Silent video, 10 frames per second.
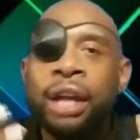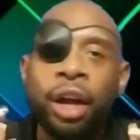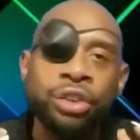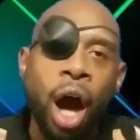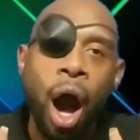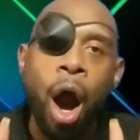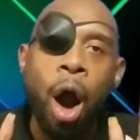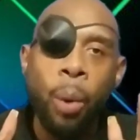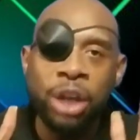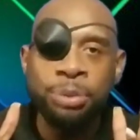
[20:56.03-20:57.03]
there's
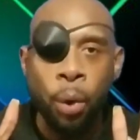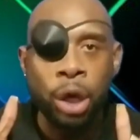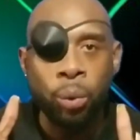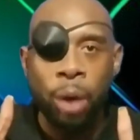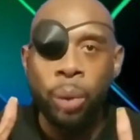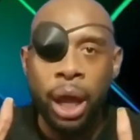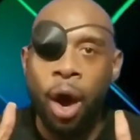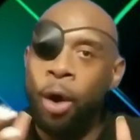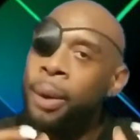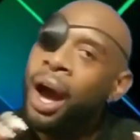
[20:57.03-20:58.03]
always more than one way
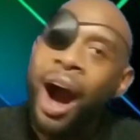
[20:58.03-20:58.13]
home.